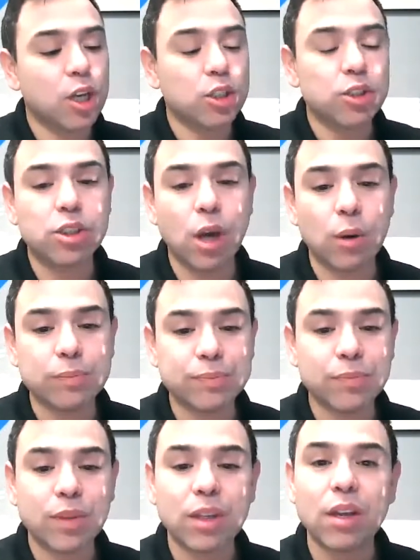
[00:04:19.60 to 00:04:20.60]
So
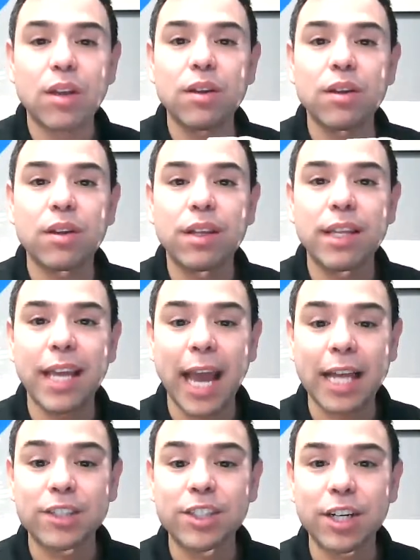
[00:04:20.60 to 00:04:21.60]
the
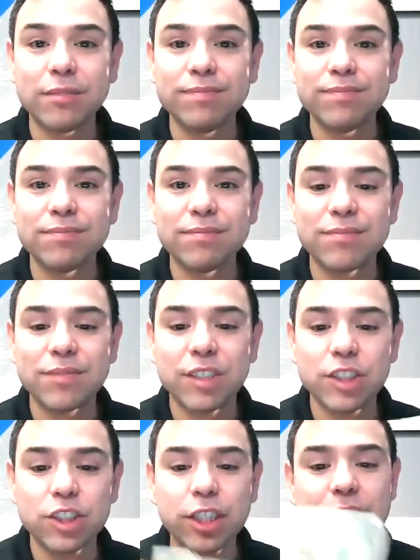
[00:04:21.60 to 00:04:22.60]
answer,
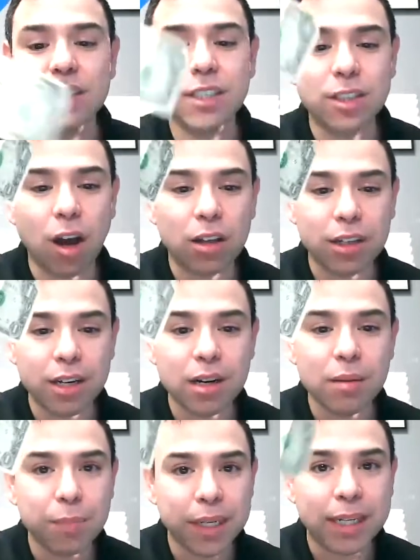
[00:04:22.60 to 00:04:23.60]
just the $1,
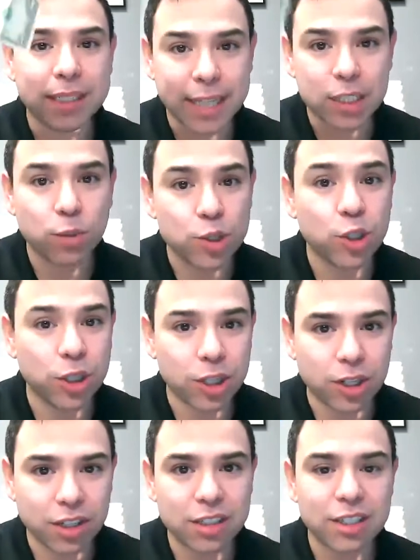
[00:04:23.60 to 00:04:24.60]
because that's what you
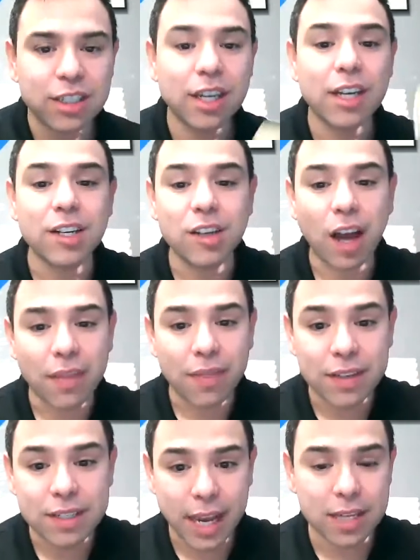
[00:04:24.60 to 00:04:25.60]
earned, not
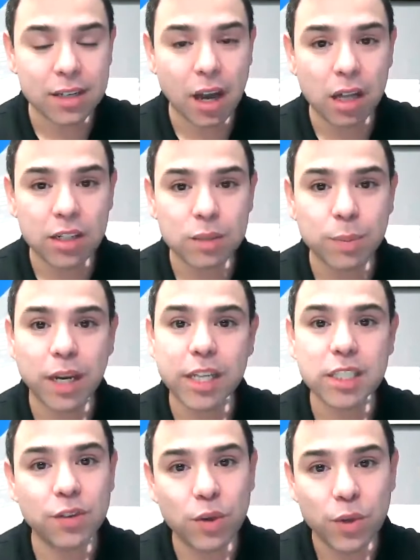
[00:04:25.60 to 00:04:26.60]
the $10, because
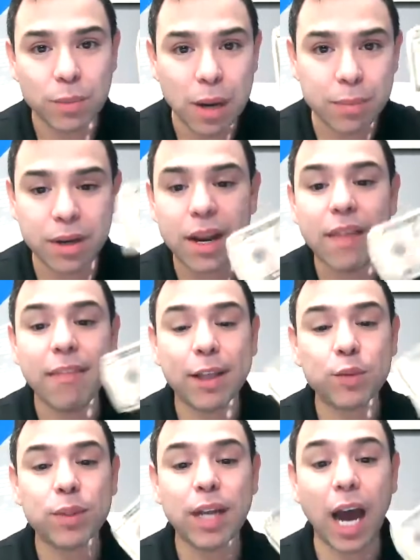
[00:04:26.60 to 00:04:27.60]
if you remember,
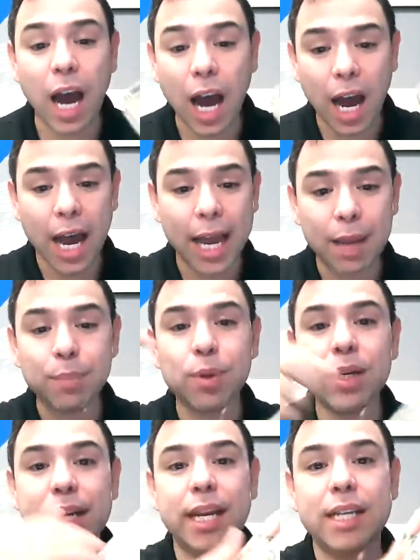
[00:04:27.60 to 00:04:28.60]
that's what I
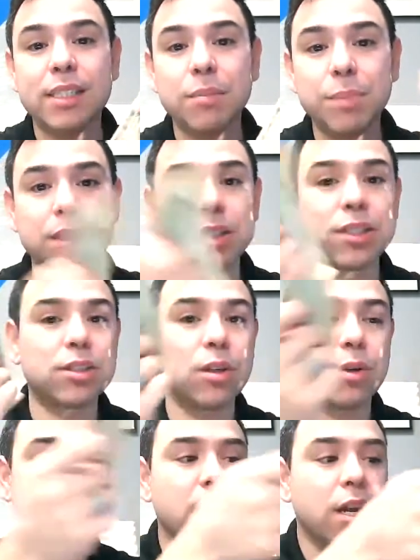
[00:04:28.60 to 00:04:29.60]
put in as the business
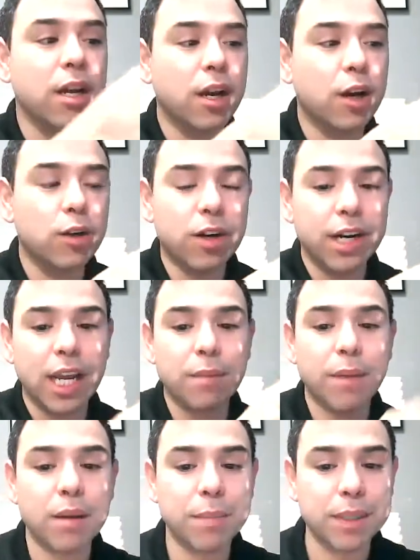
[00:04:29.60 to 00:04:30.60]
owner in order to get
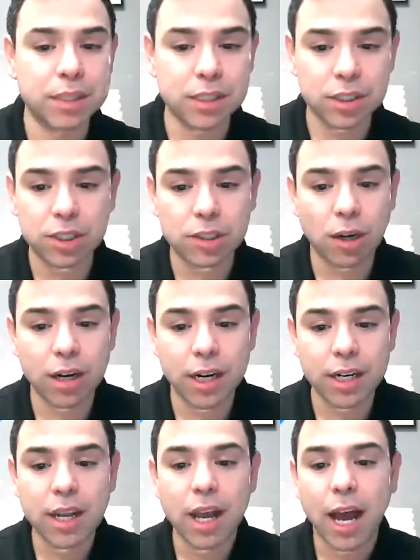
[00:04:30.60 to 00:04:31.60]
my business
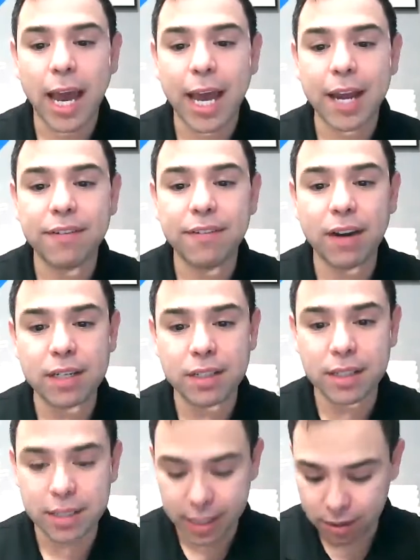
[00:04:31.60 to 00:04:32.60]
started. I had to fund the
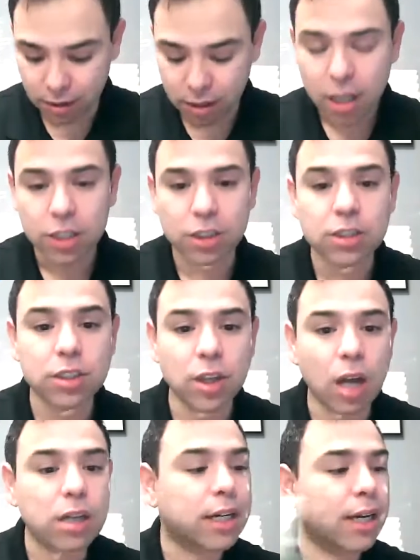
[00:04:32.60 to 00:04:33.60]
till. So the
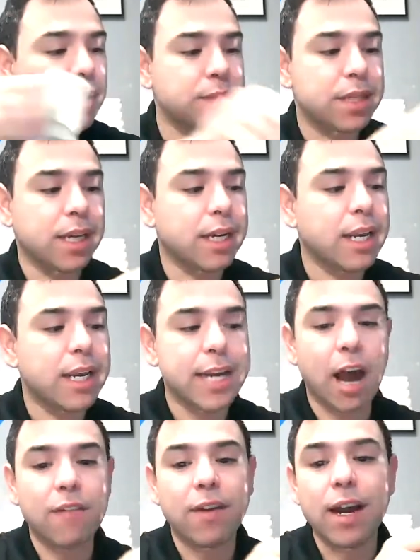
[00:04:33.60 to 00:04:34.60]
$1 comes in.
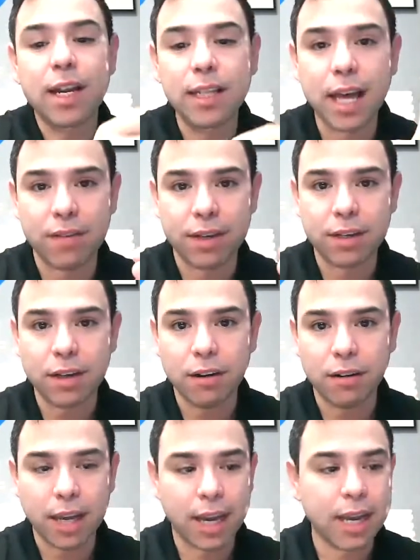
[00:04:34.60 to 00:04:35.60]
Now I've got 11,
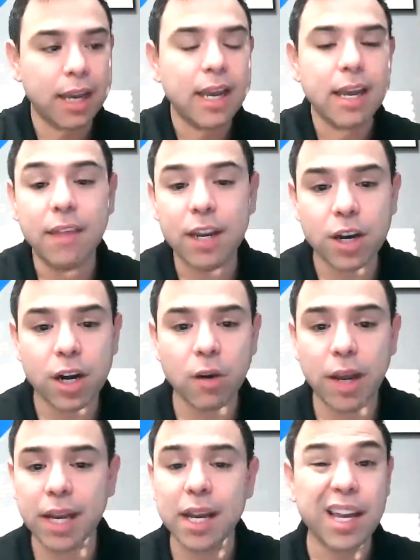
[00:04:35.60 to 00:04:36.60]
okay? Then you're
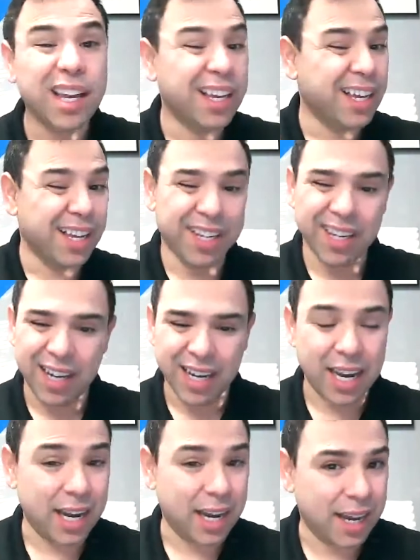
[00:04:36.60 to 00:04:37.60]
going,
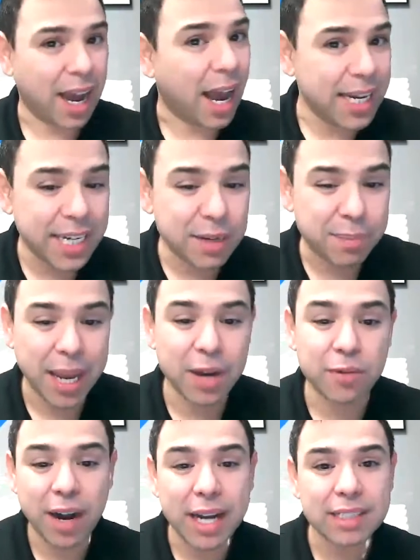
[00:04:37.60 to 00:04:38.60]
I need to pay
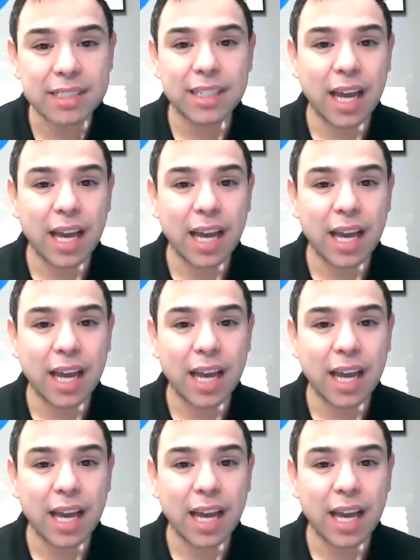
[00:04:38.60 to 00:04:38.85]
rent.